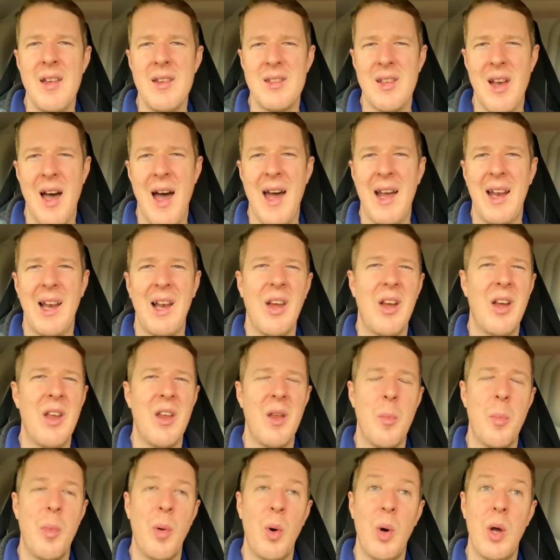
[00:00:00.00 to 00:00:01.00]
So I had a look at
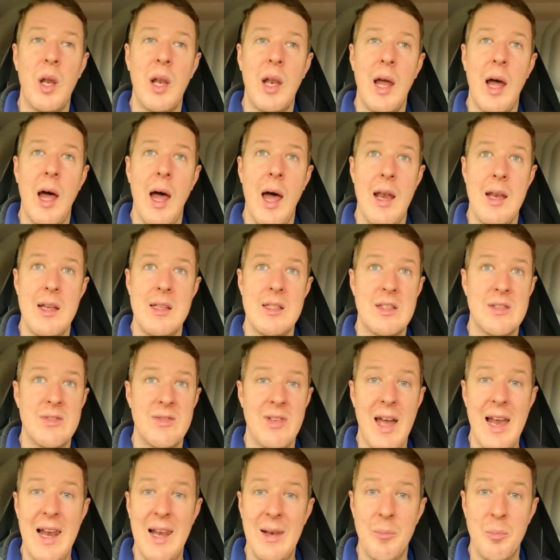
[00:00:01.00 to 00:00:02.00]
the boiler and it's a
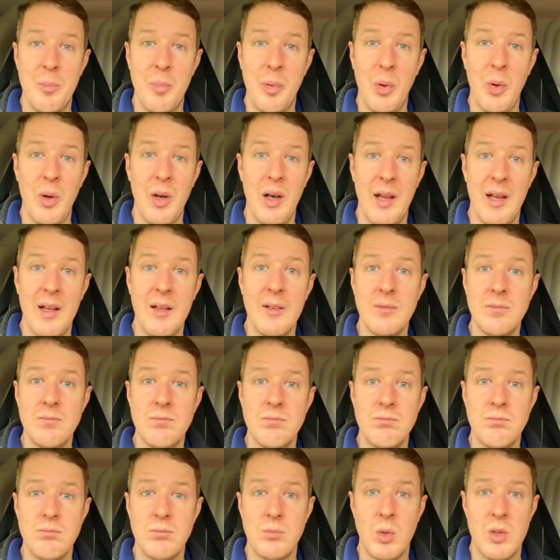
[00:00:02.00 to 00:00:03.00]
Vaillant boiler,
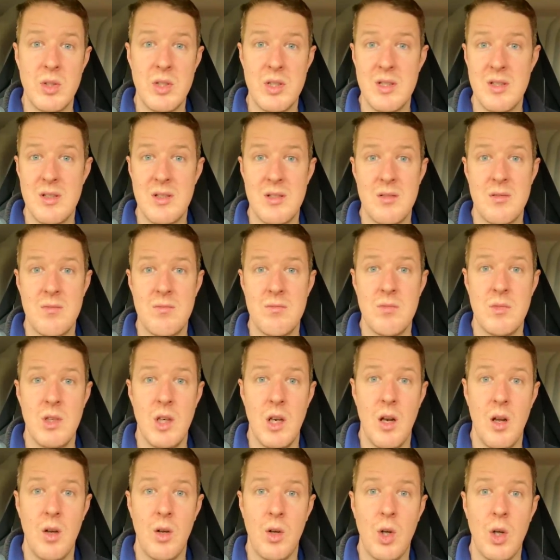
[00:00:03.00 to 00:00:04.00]
which is, you
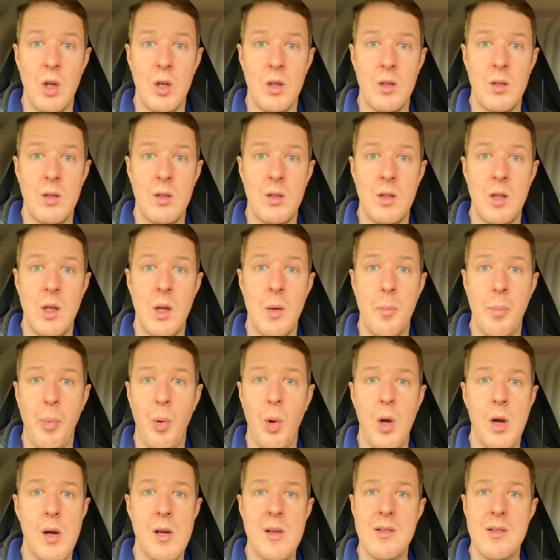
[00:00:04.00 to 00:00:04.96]
know, good, good boiler.